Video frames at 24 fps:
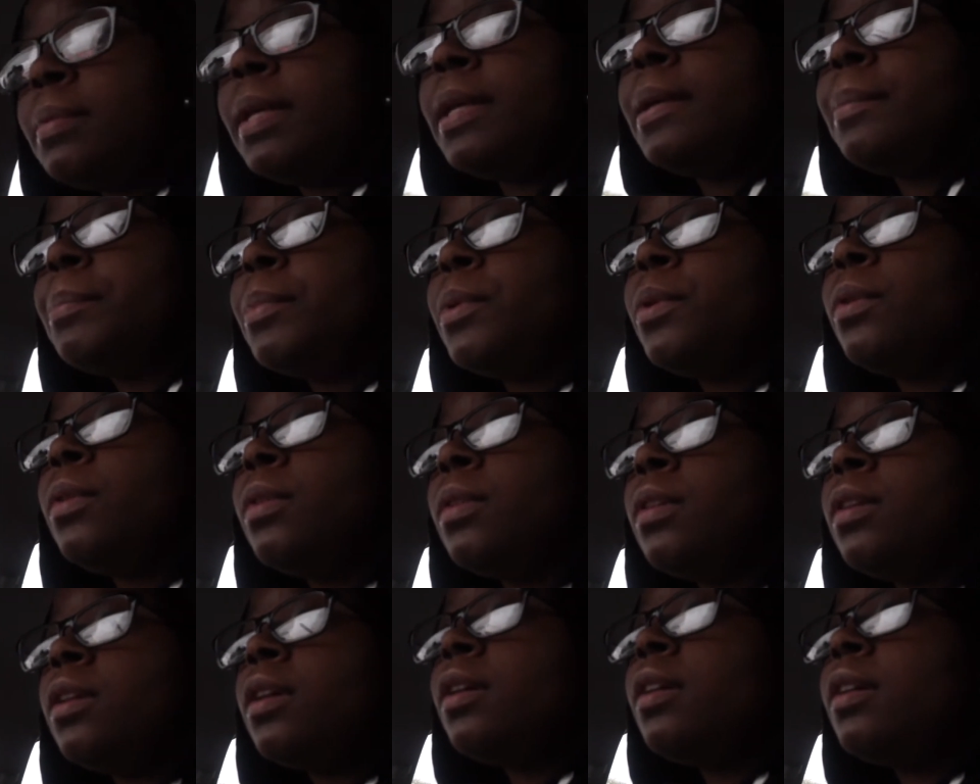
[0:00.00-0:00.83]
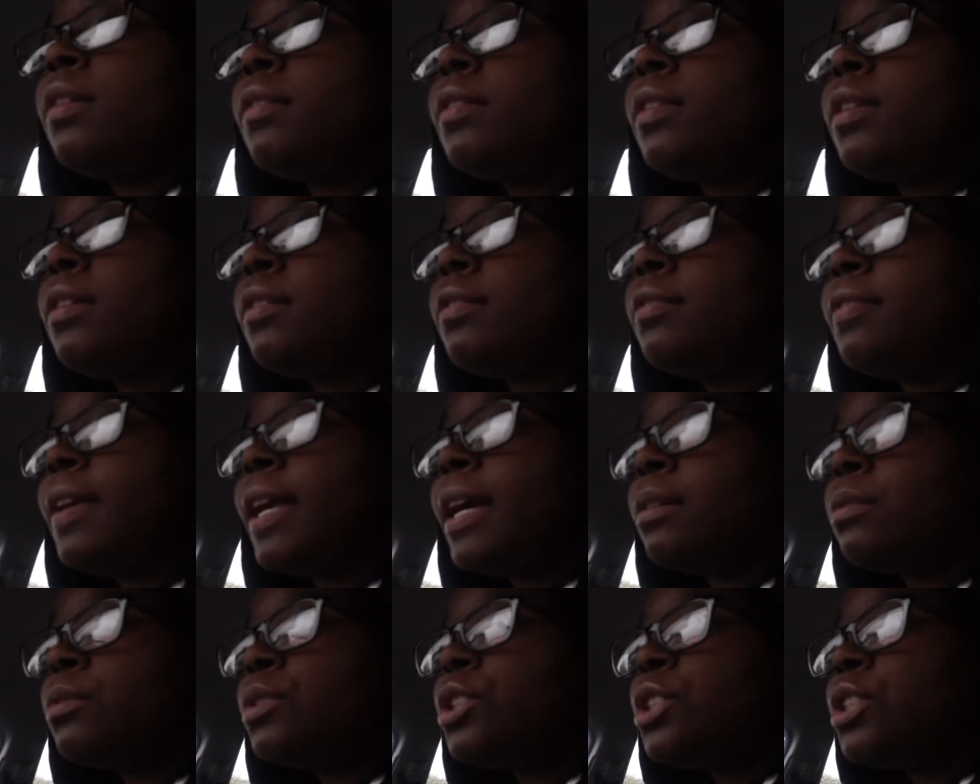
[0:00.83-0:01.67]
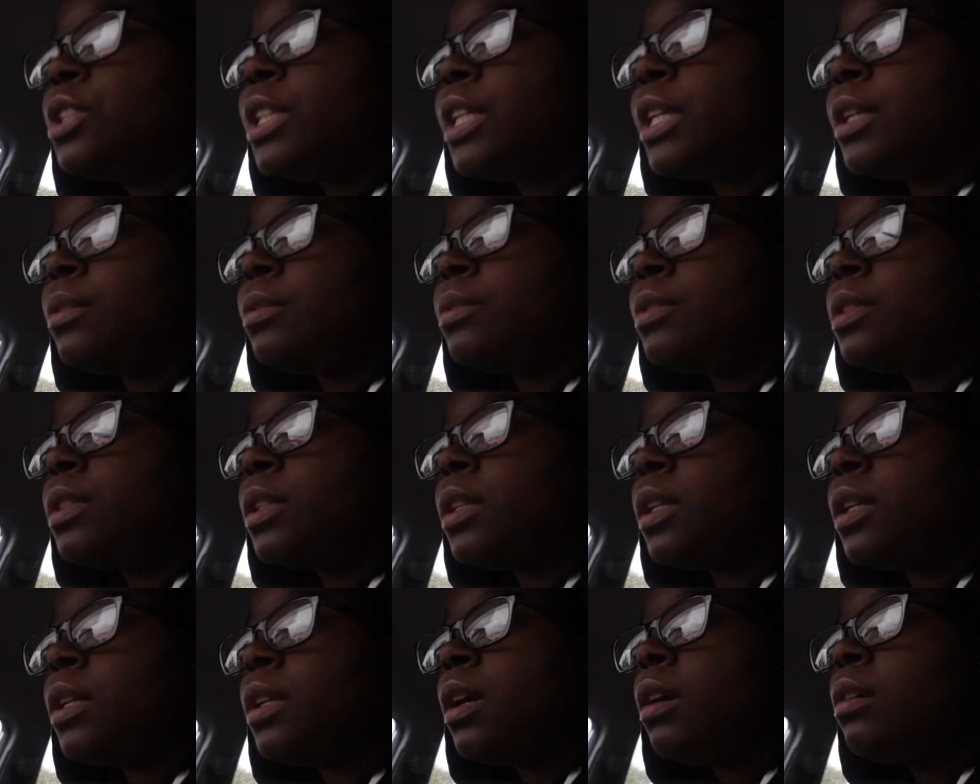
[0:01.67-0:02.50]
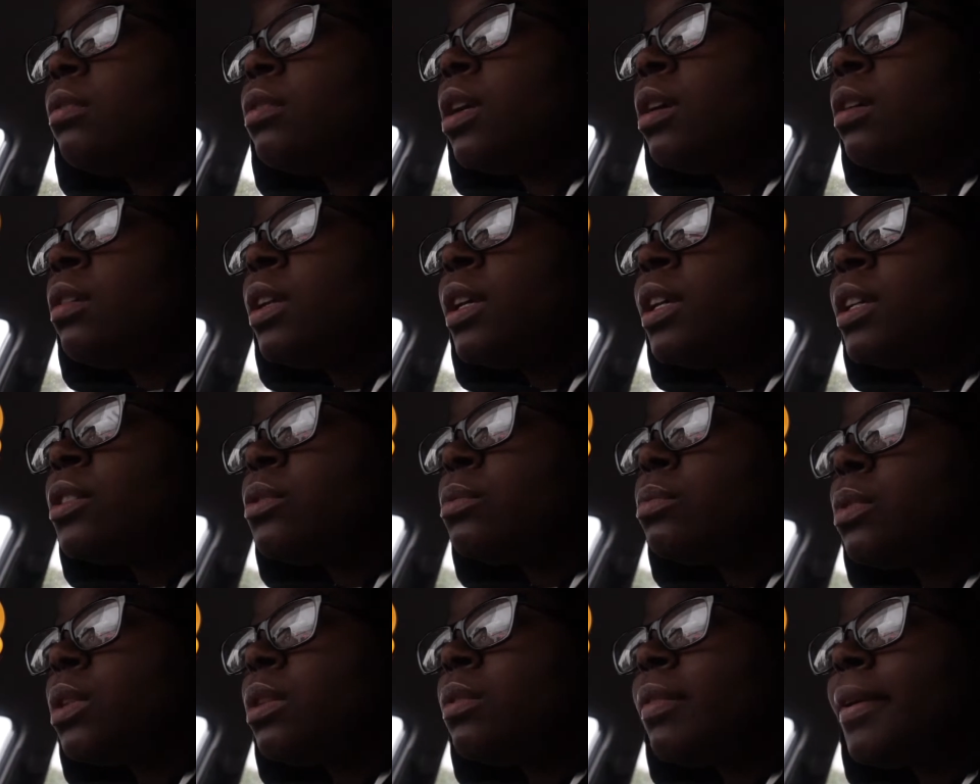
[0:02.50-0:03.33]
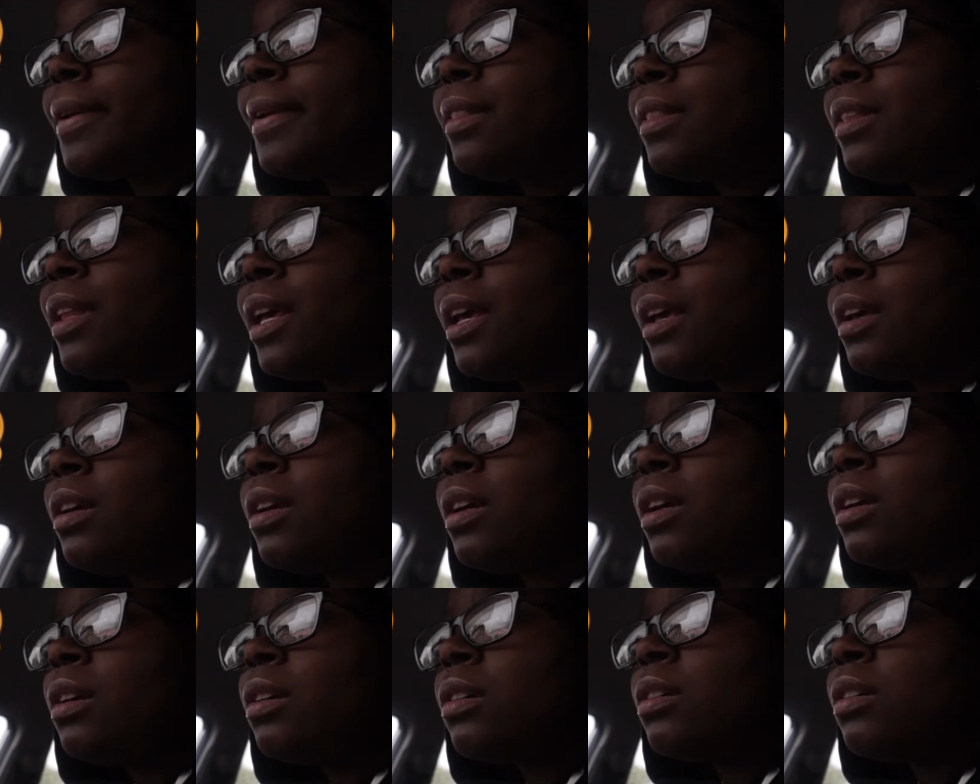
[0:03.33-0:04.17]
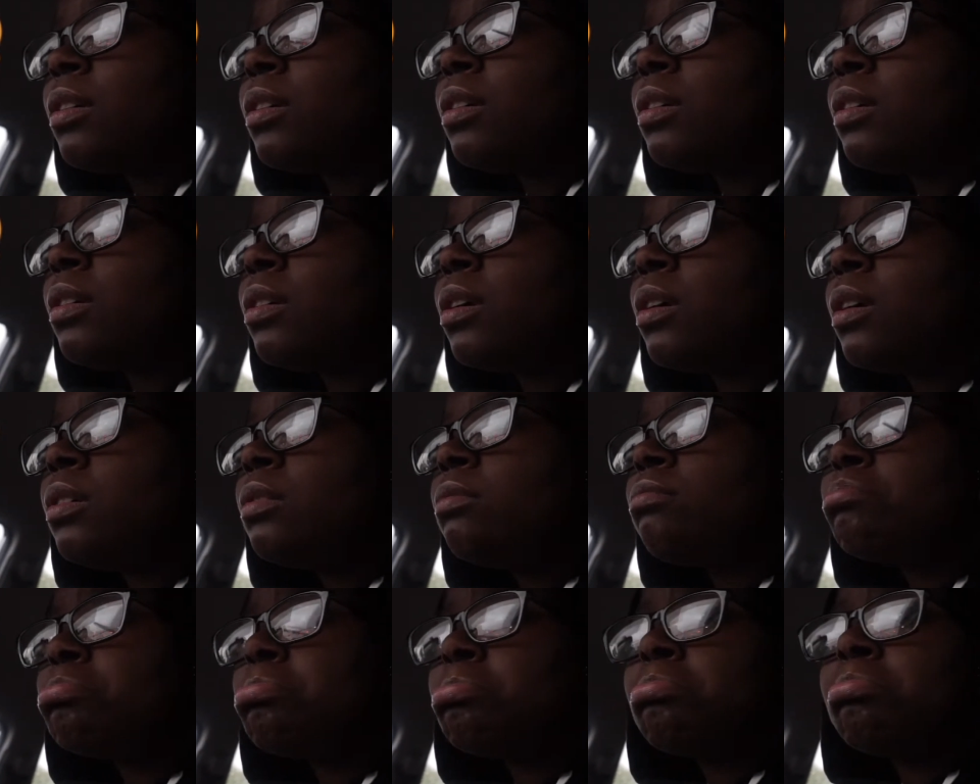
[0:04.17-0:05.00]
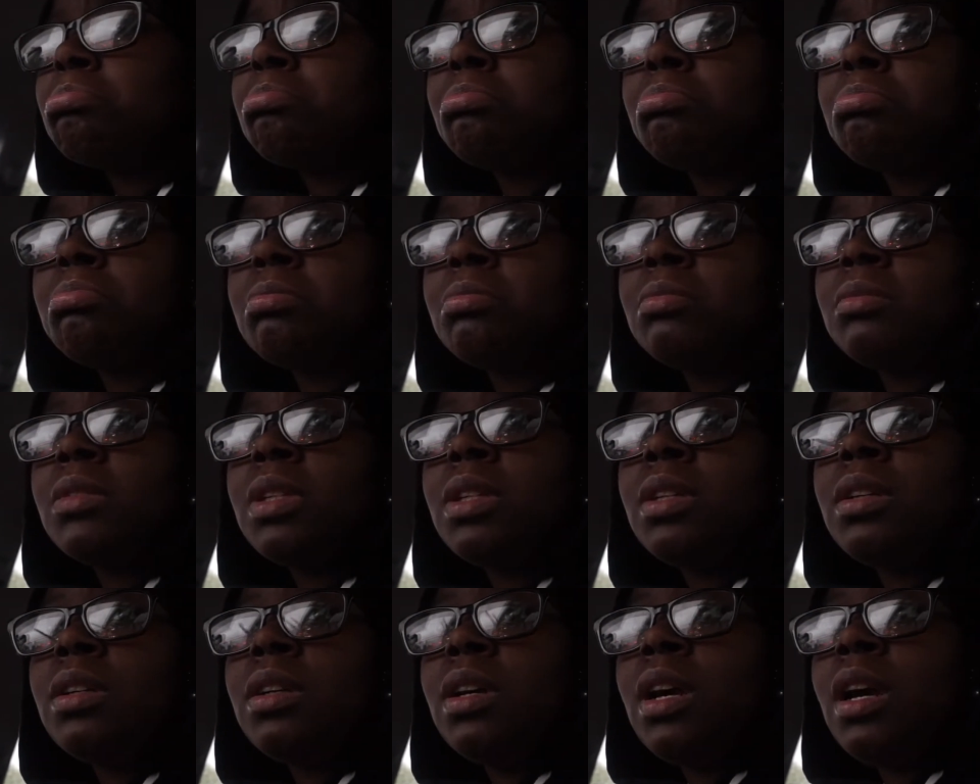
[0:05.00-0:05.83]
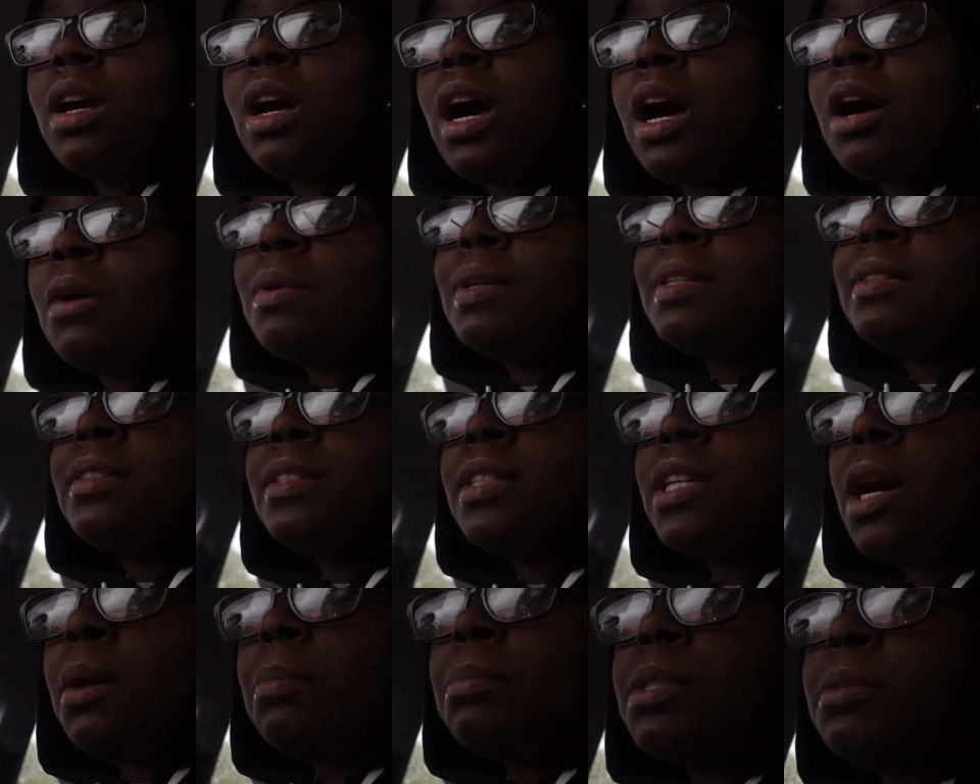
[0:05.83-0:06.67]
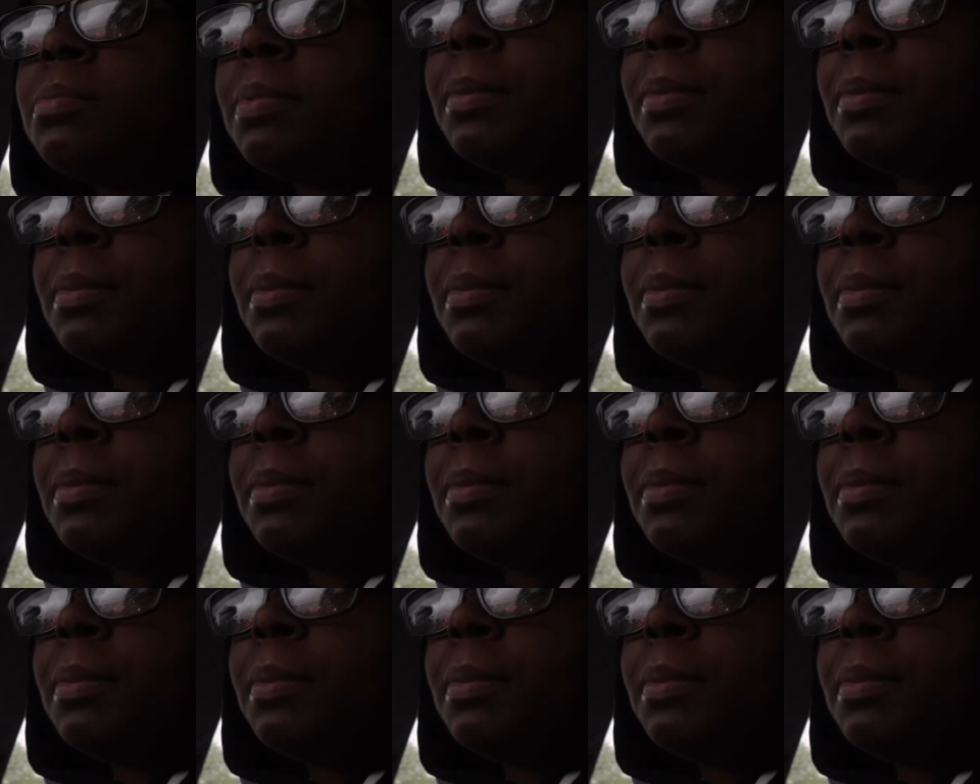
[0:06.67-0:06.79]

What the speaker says: people found shelter. Oh no, there's one right there. I always see homeless